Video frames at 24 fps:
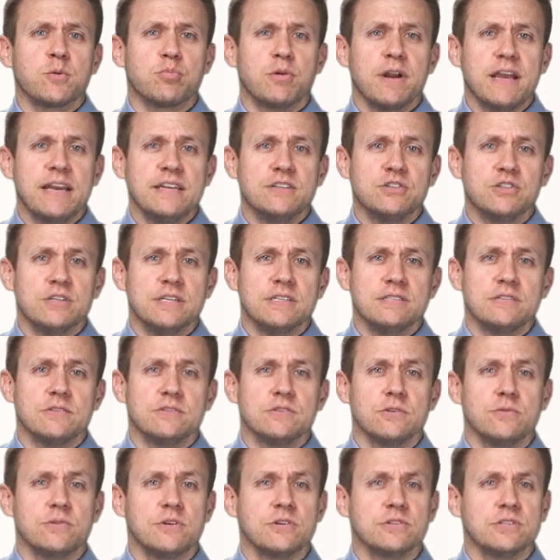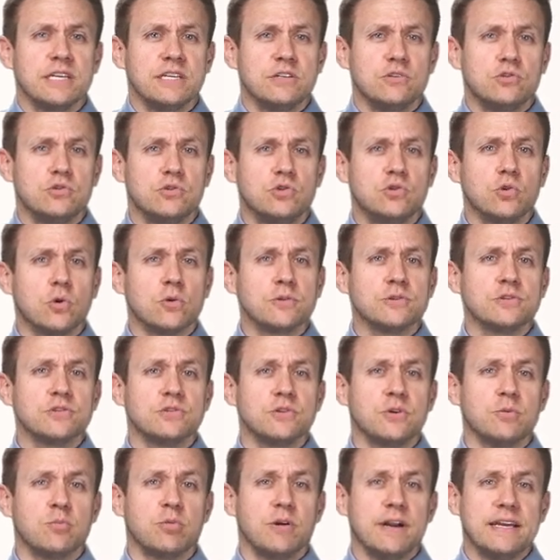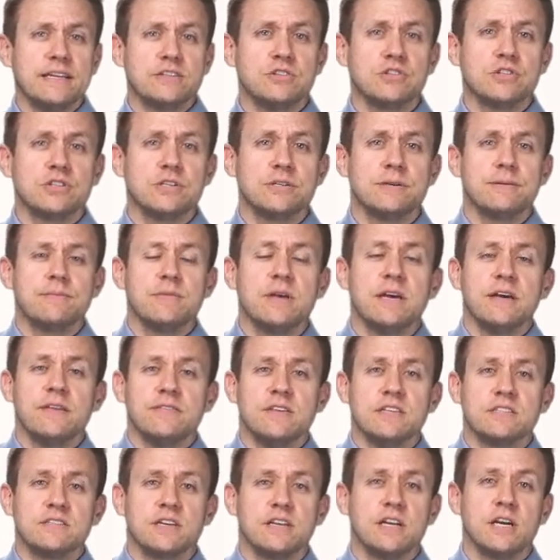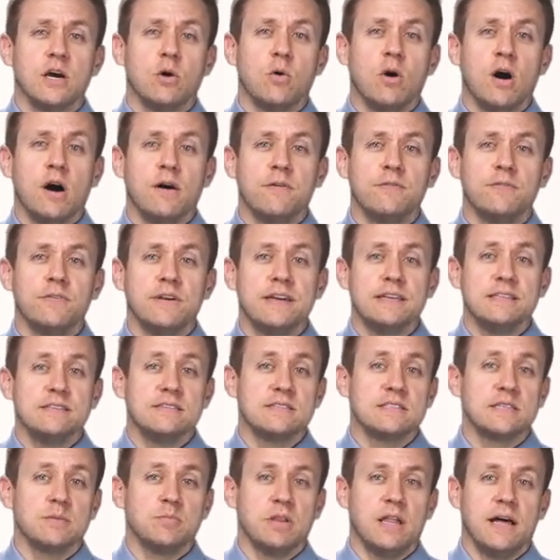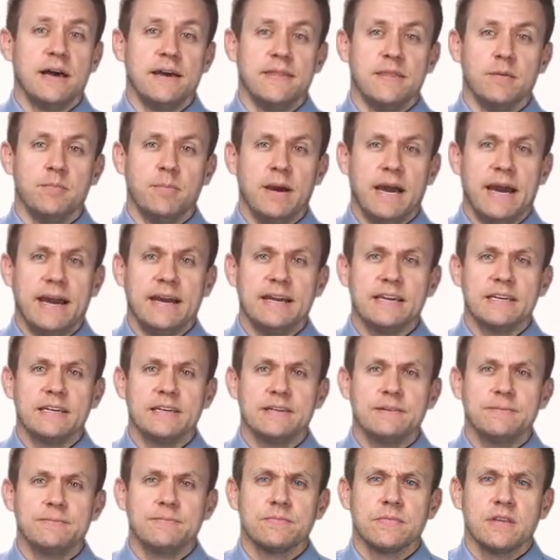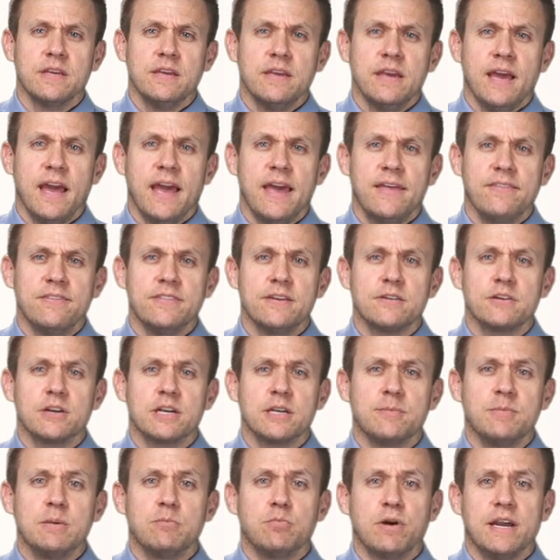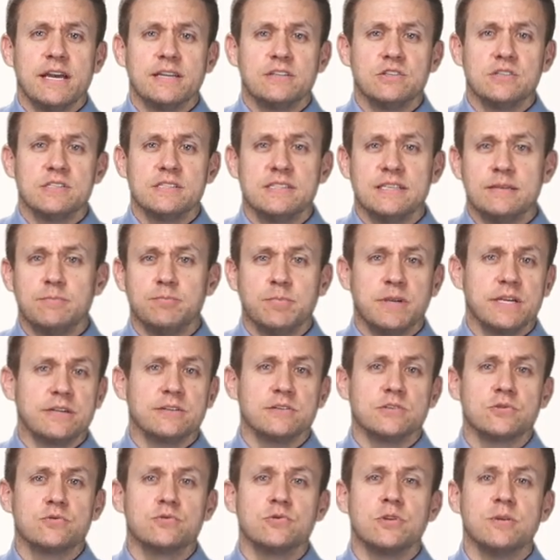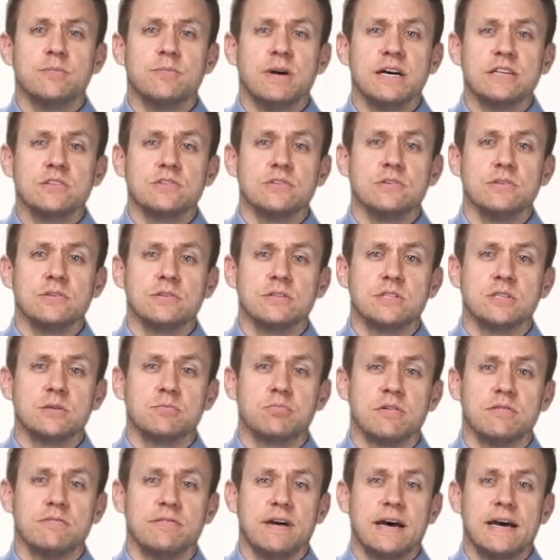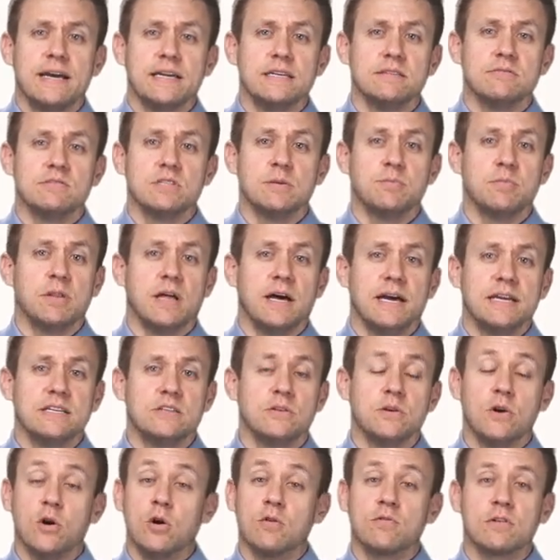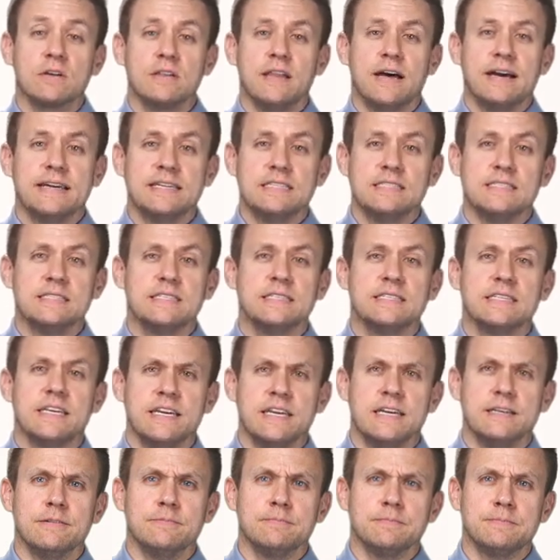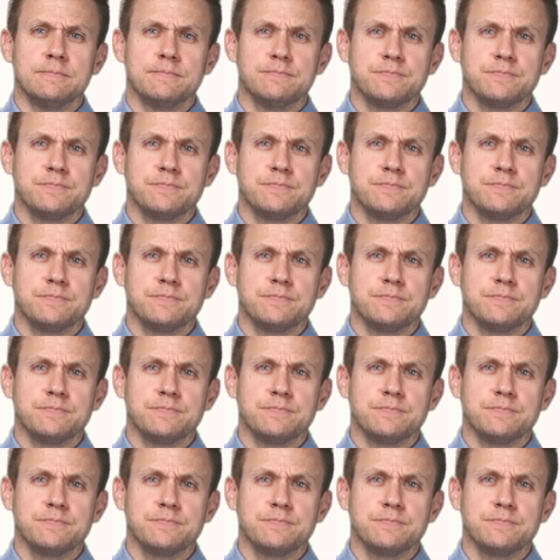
branches. So there's a dorsal branch that's going to go off and supply the back, and there are going to be branches that pierce through the muscle to provide supply to the overlying skin,